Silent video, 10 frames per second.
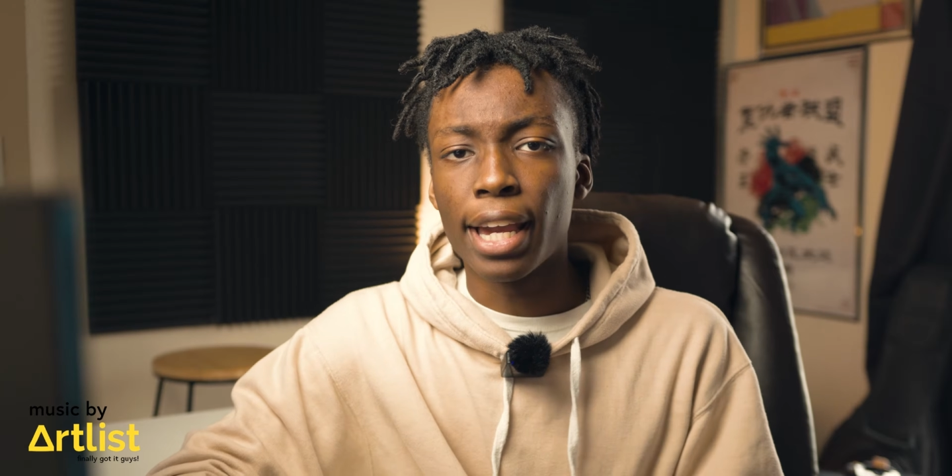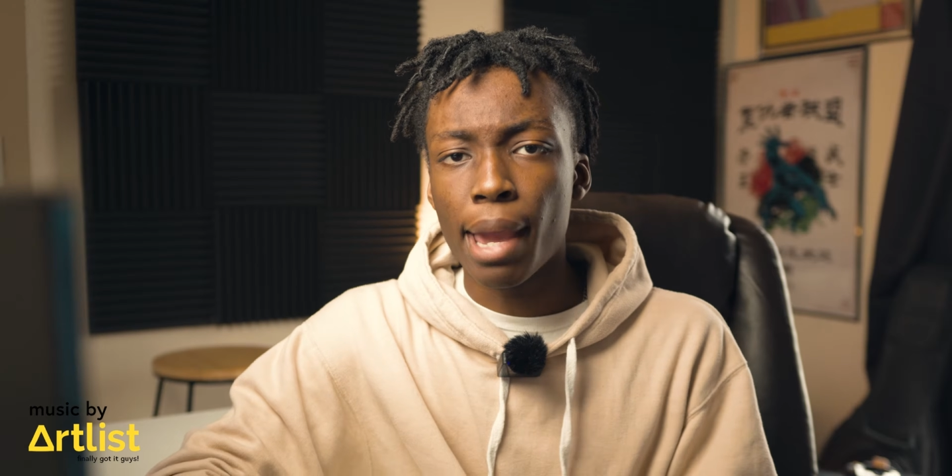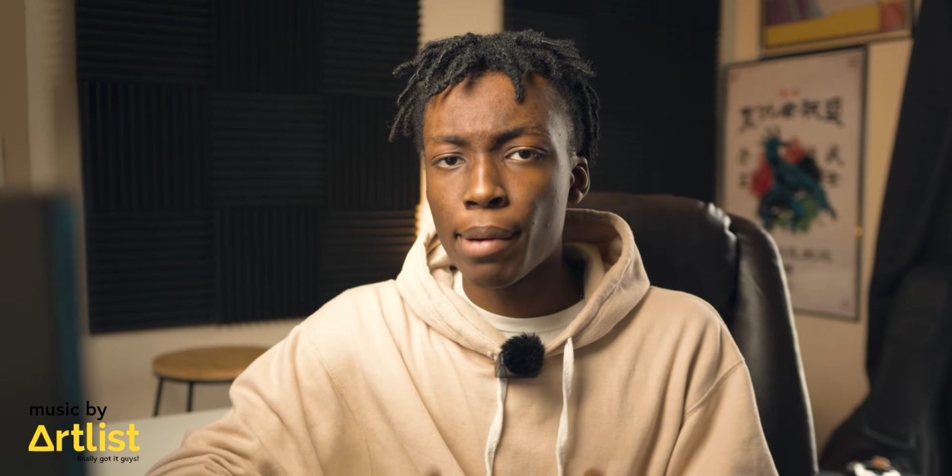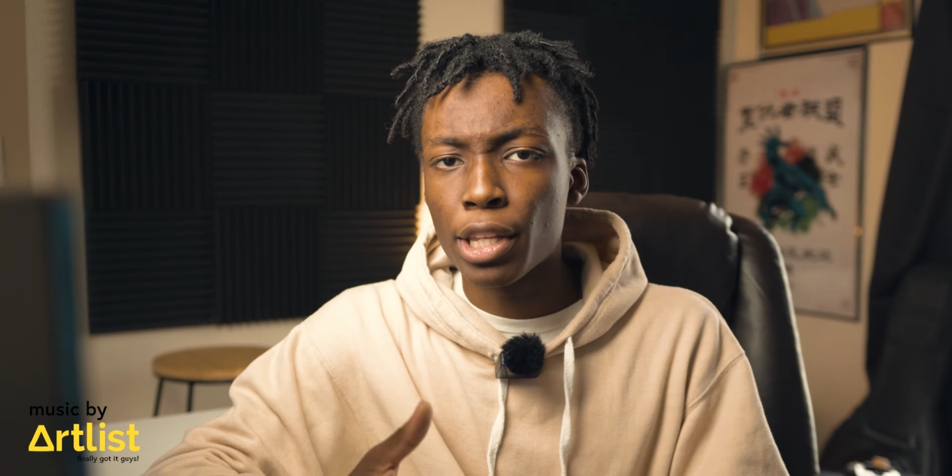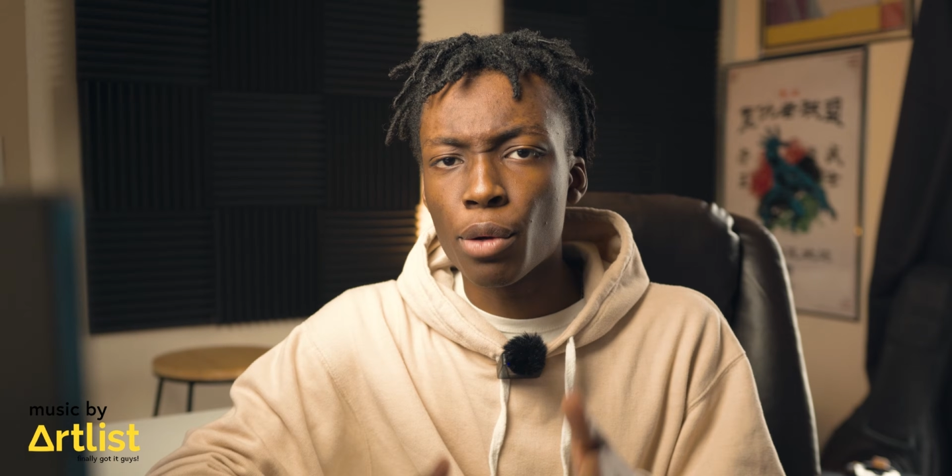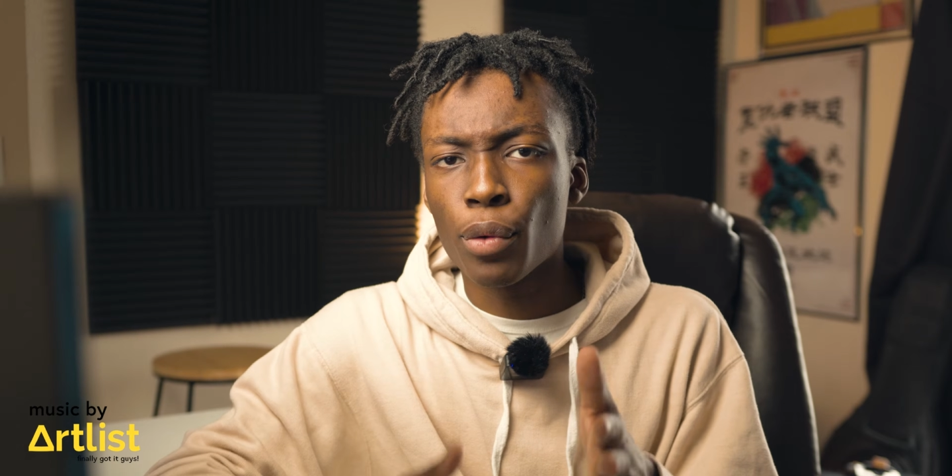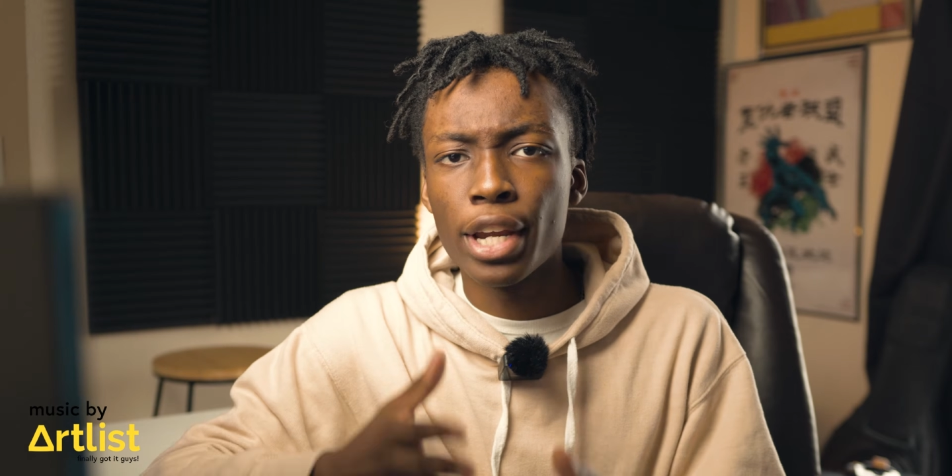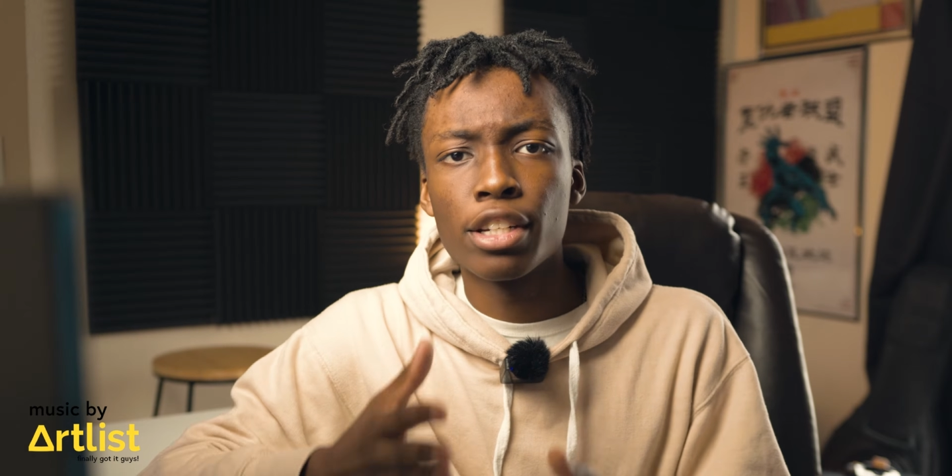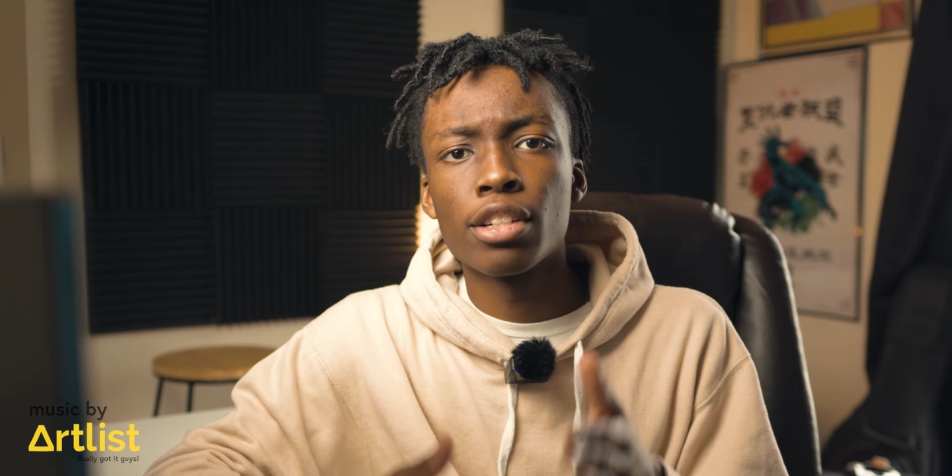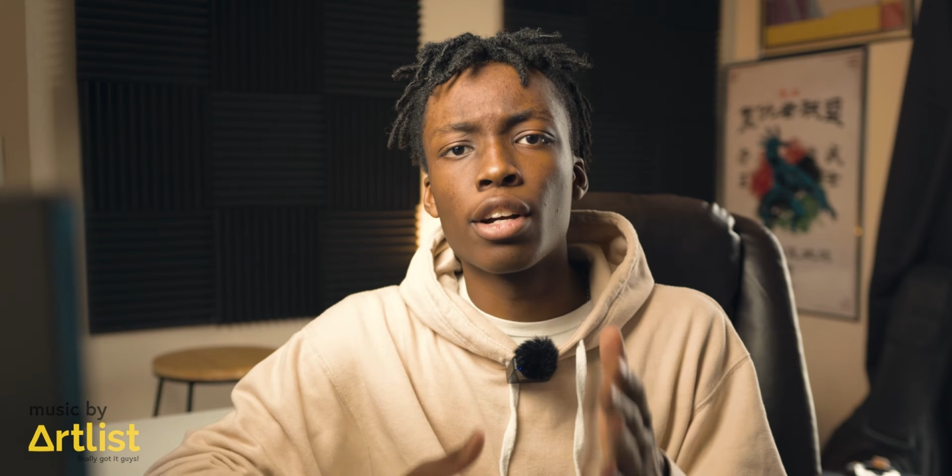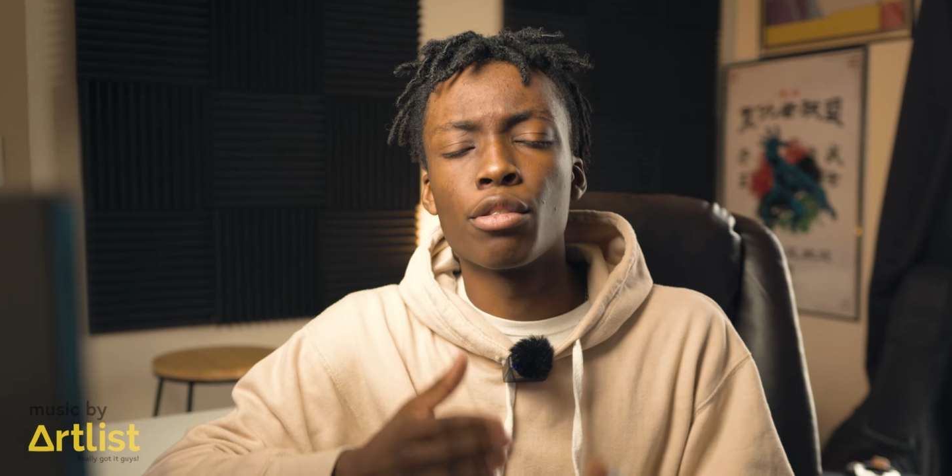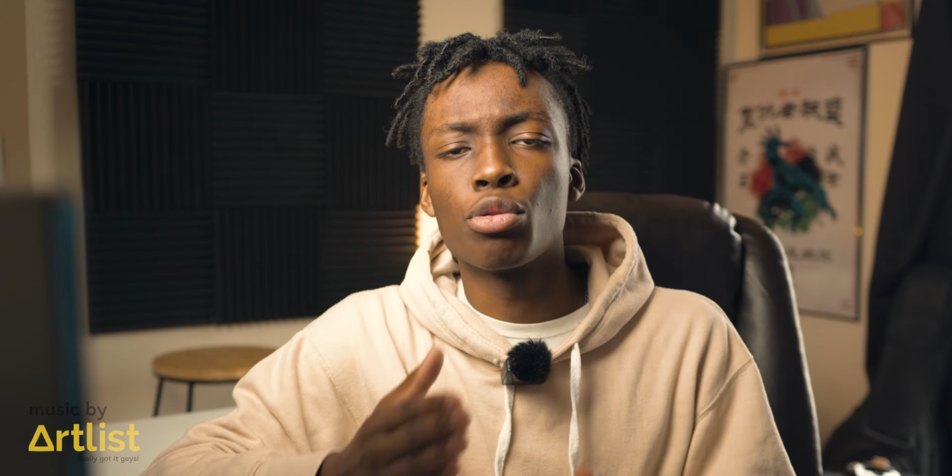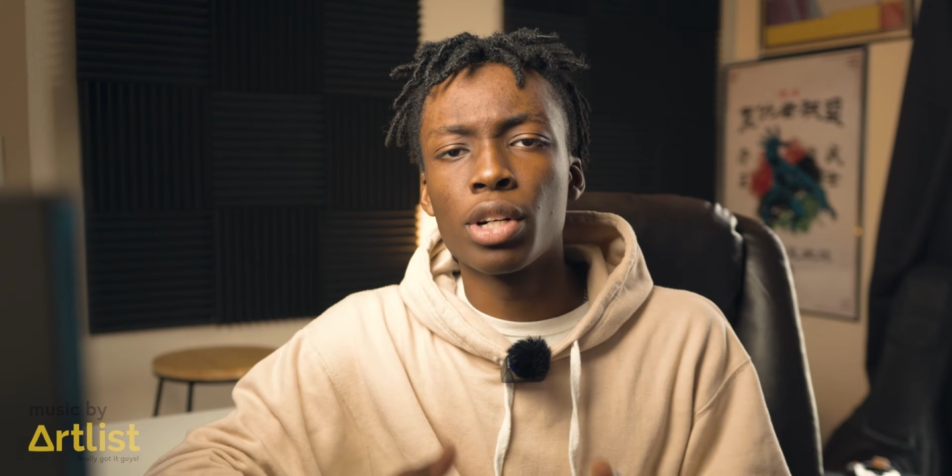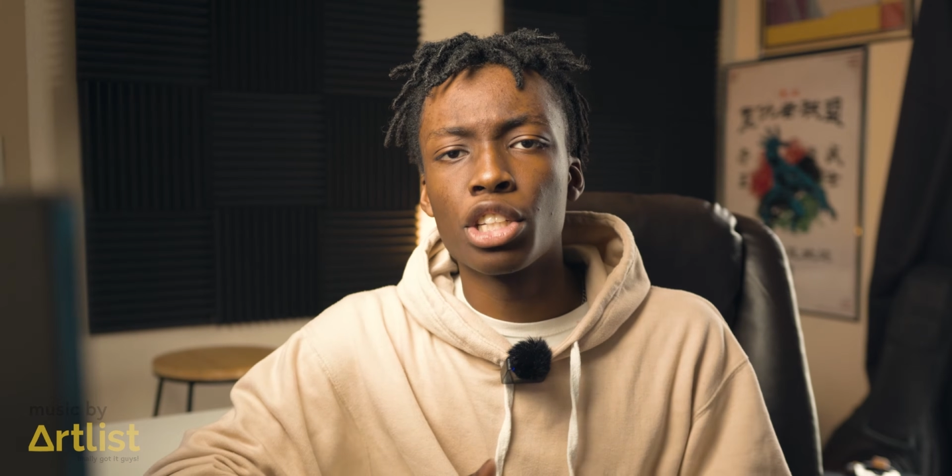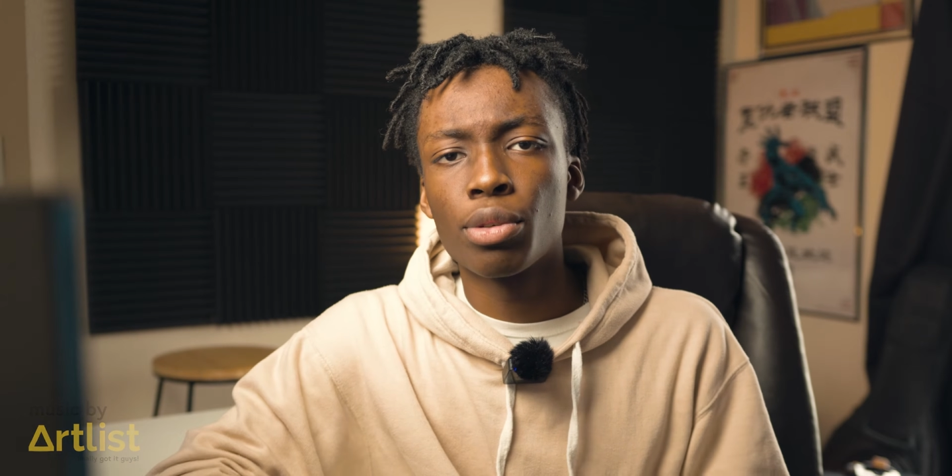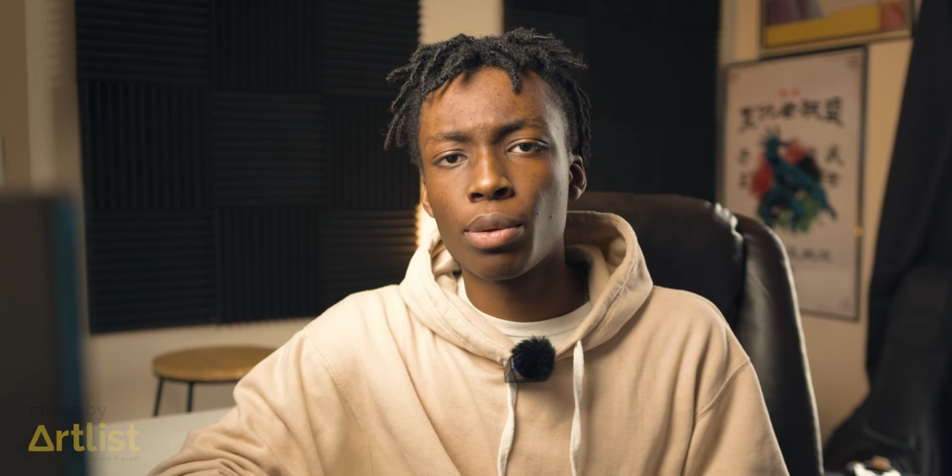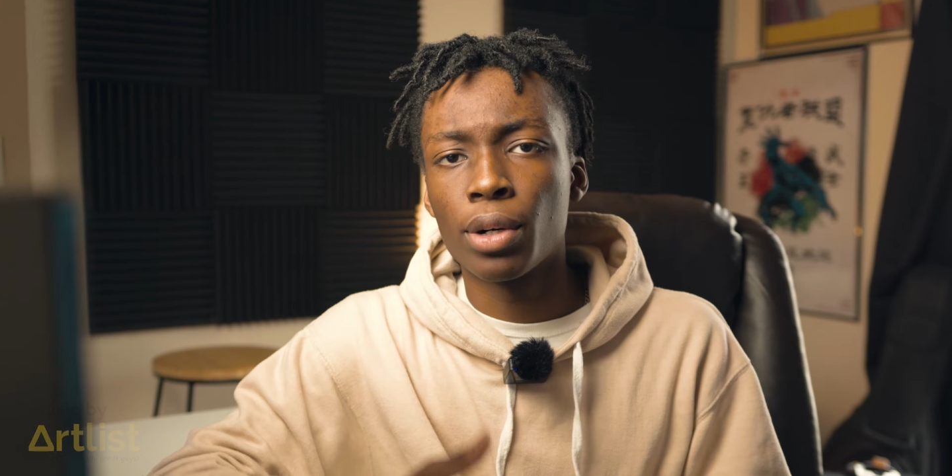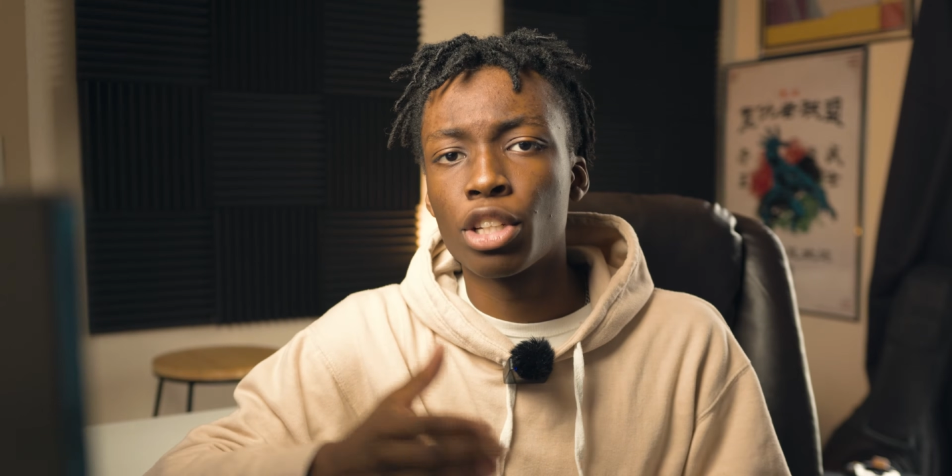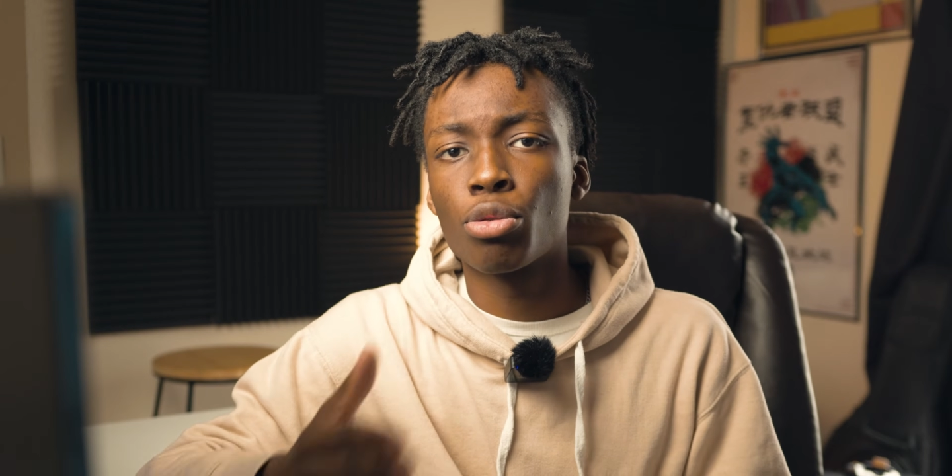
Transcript: It came out in the range of 2021,